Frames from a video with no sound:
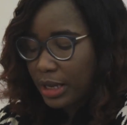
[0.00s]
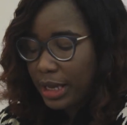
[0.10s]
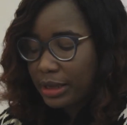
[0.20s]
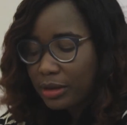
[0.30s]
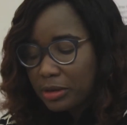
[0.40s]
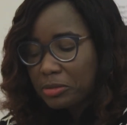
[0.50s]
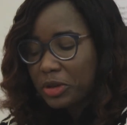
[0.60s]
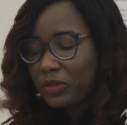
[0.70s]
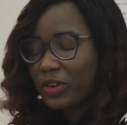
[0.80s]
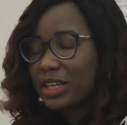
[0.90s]

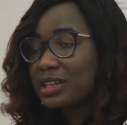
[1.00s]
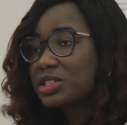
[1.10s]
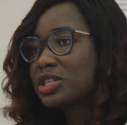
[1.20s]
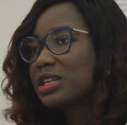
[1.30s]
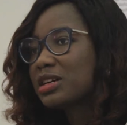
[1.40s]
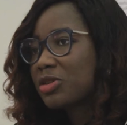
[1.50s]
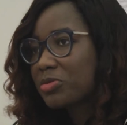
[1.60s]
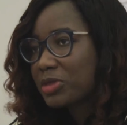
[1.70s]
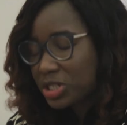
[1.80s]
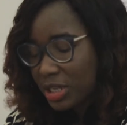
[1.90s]
Economic, financial, and
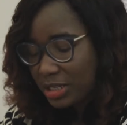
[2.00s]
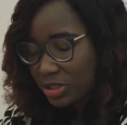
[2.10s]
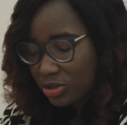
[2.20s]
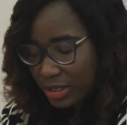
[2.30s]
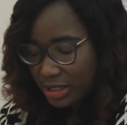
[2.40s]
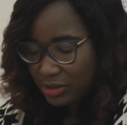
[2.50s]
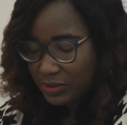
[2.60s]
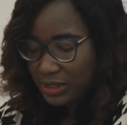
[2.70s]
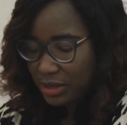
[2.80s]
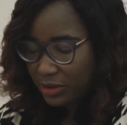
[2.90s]
commercial interests of
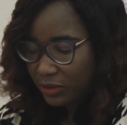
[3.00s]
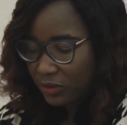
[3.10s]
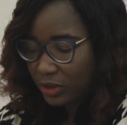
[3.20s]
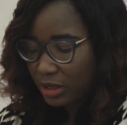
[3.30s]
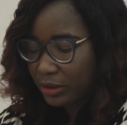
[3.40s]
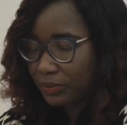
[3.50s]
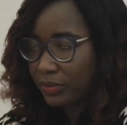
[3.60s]
South Africa.